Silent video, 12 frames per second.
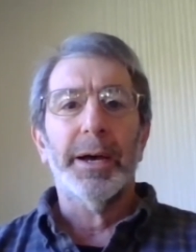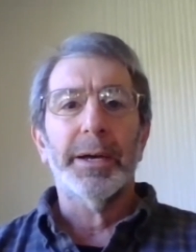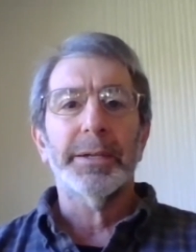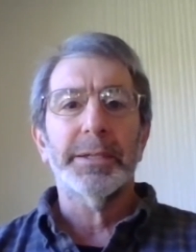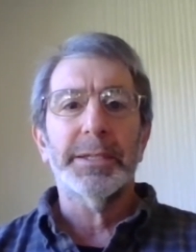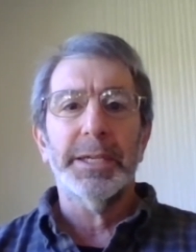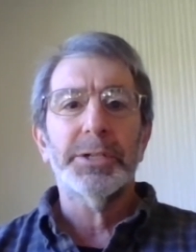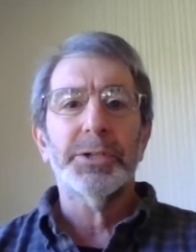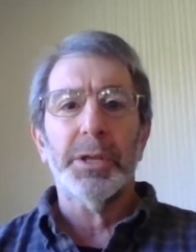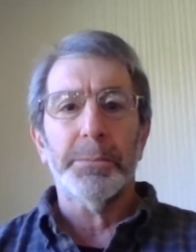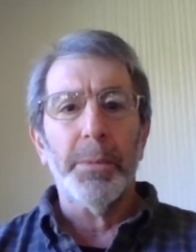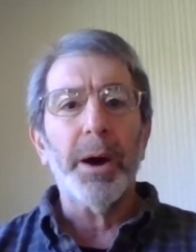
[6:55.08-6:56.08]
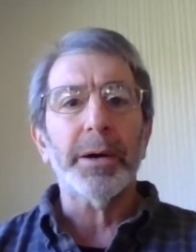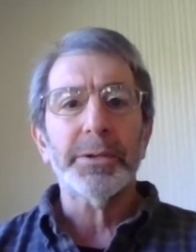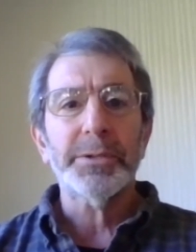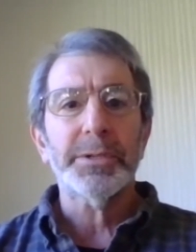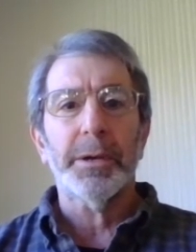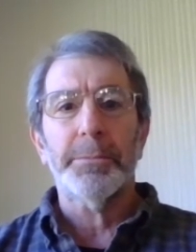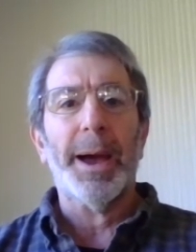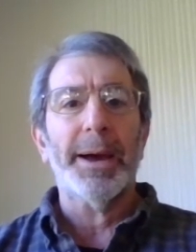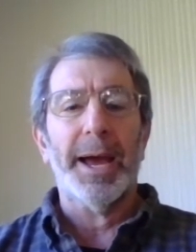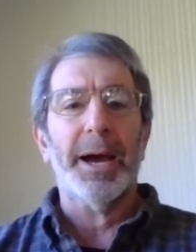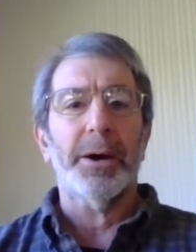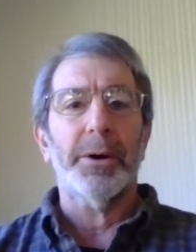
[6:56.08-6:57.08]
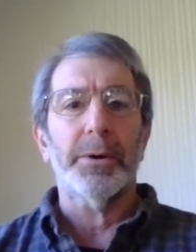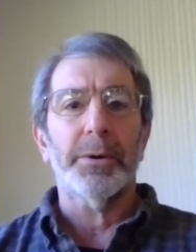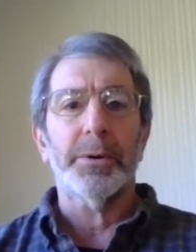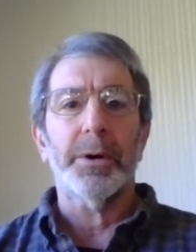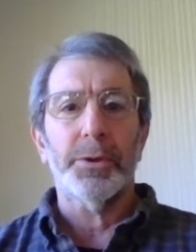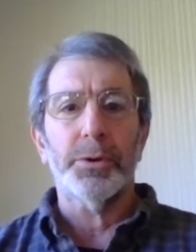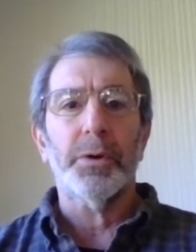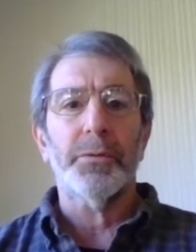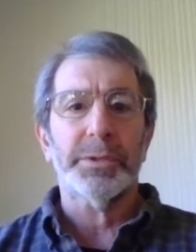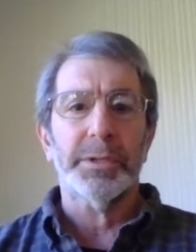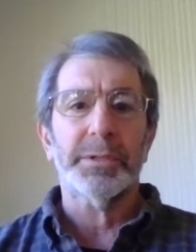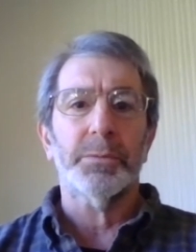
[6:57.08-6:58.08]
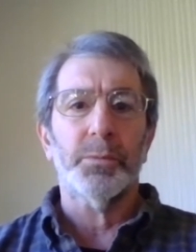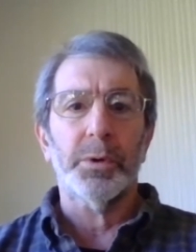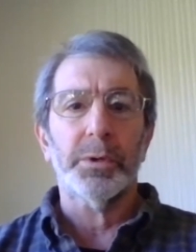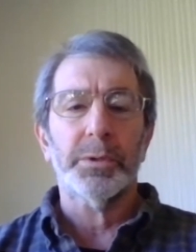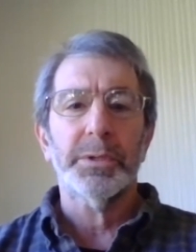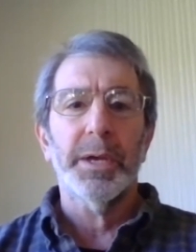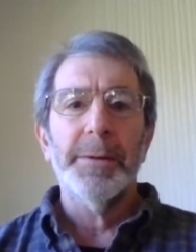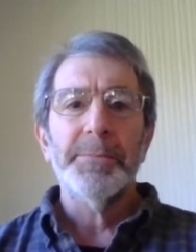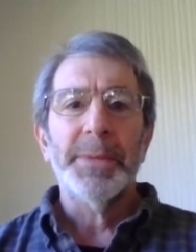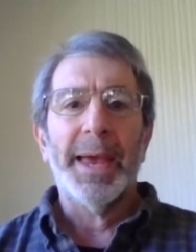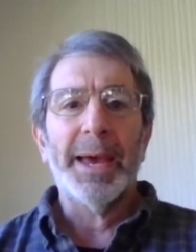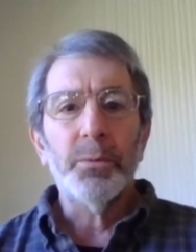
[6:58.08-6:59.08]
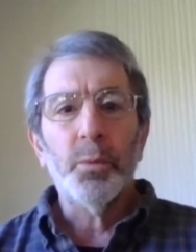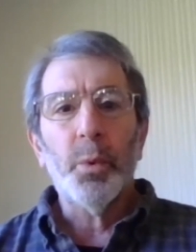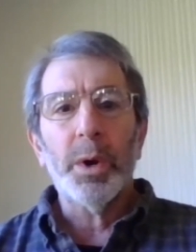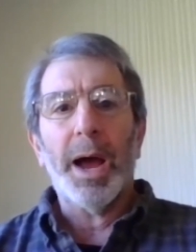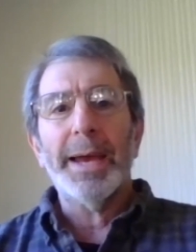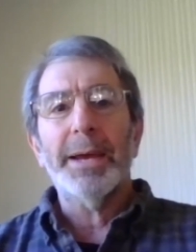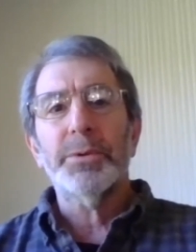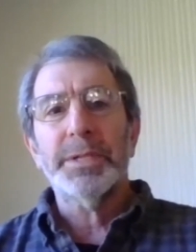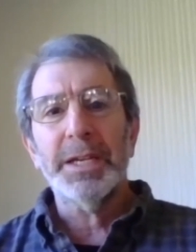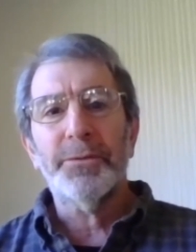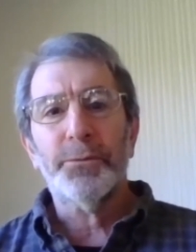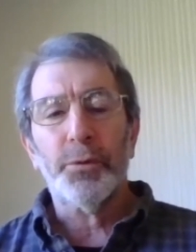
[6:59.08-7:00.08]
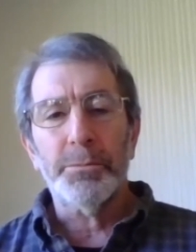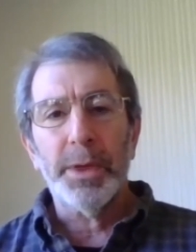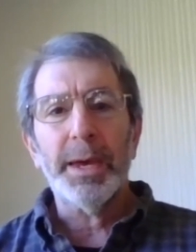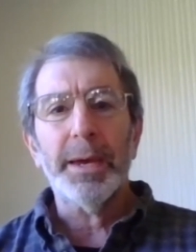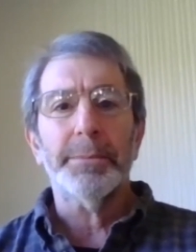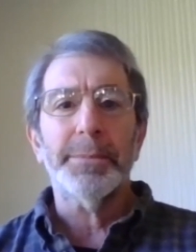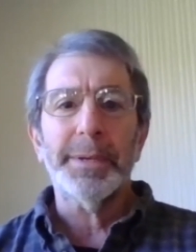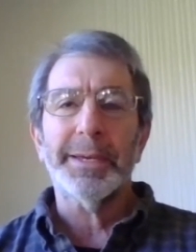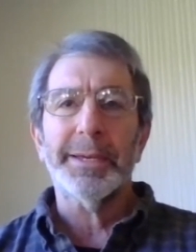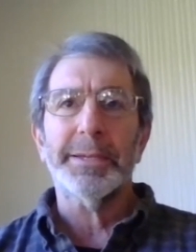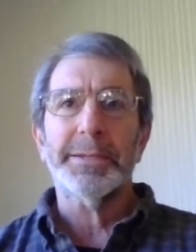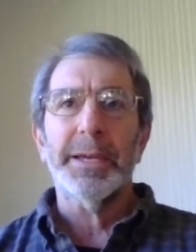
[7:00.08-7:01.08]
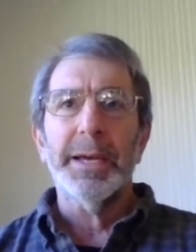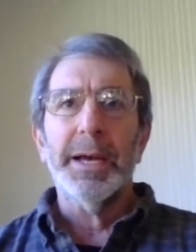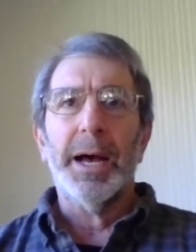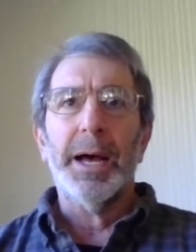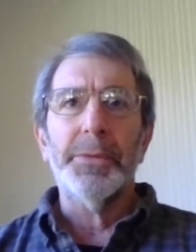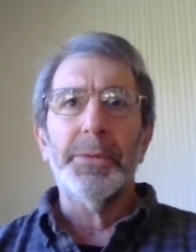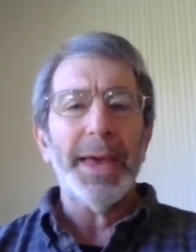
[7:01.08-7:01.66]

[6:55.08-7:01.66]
to teach the monks about how the nervous system works. And what I received from them is they